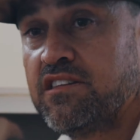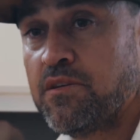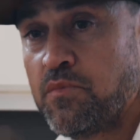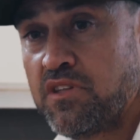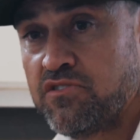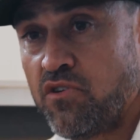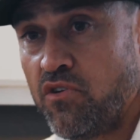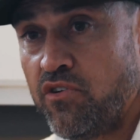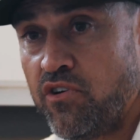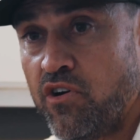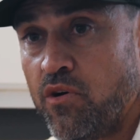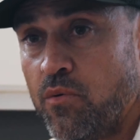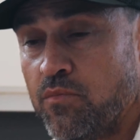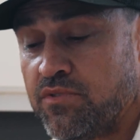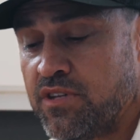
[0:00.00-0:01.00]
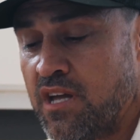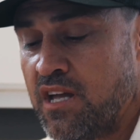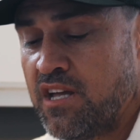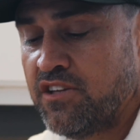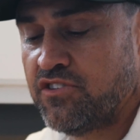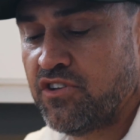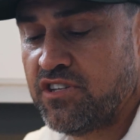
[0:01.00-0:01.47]
some of these older homes.
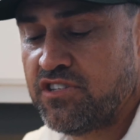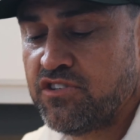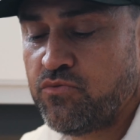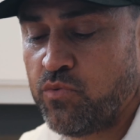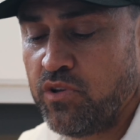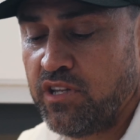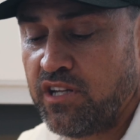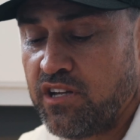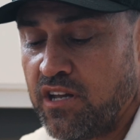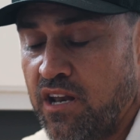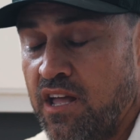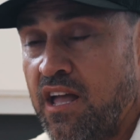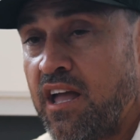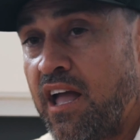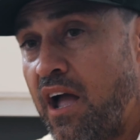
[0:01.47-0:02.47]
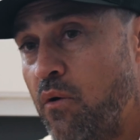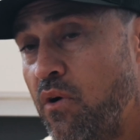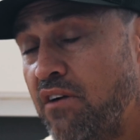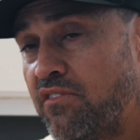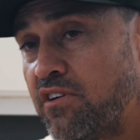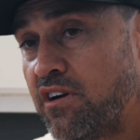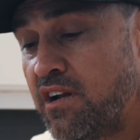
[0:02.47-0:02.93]
So this is really good.
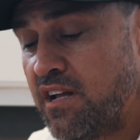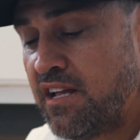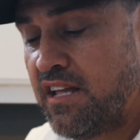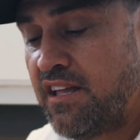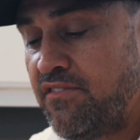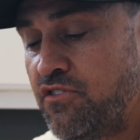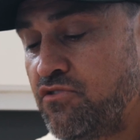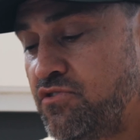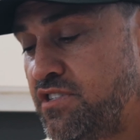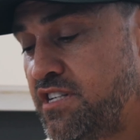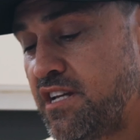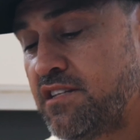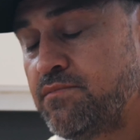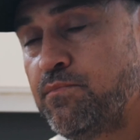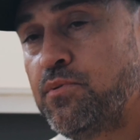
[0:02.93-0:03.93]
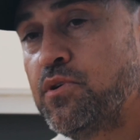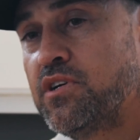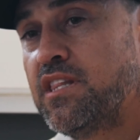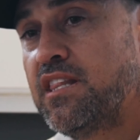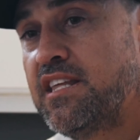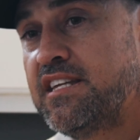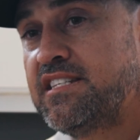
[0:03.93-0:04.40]
However, if you just
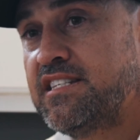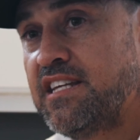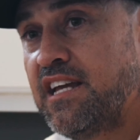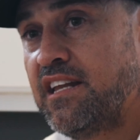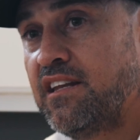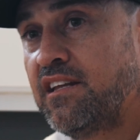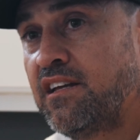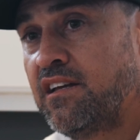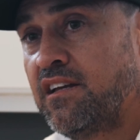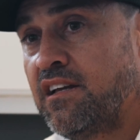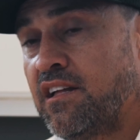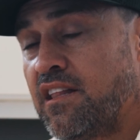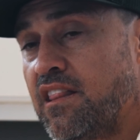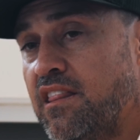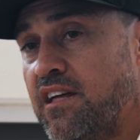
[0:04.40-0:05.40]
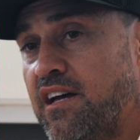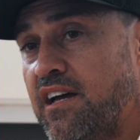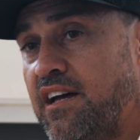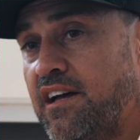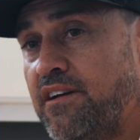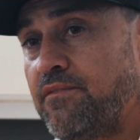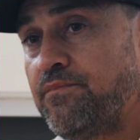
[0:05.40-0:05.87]
put this in,
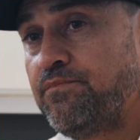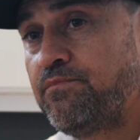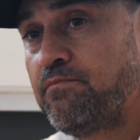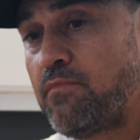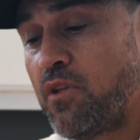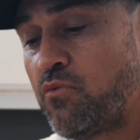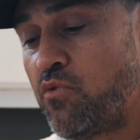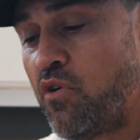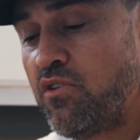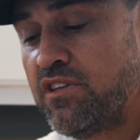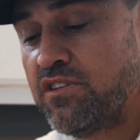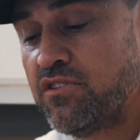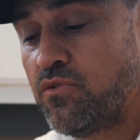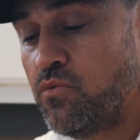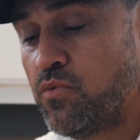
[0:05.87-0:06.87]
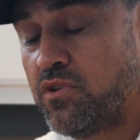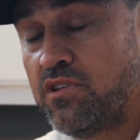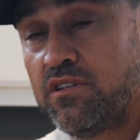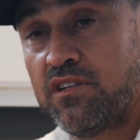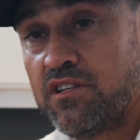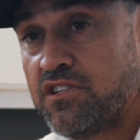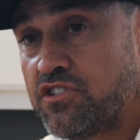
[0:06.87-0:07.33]
the rodents
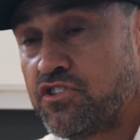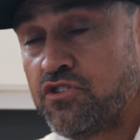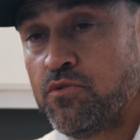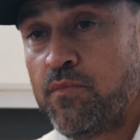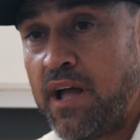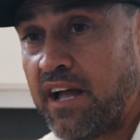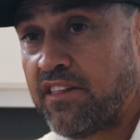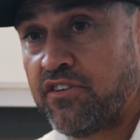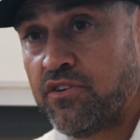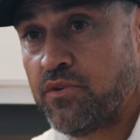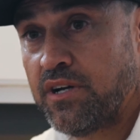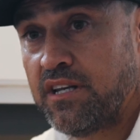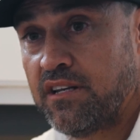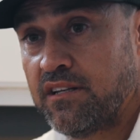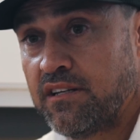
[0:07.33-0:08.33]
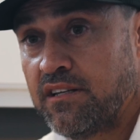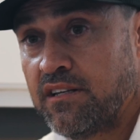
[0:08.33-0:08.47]
will chew back through it,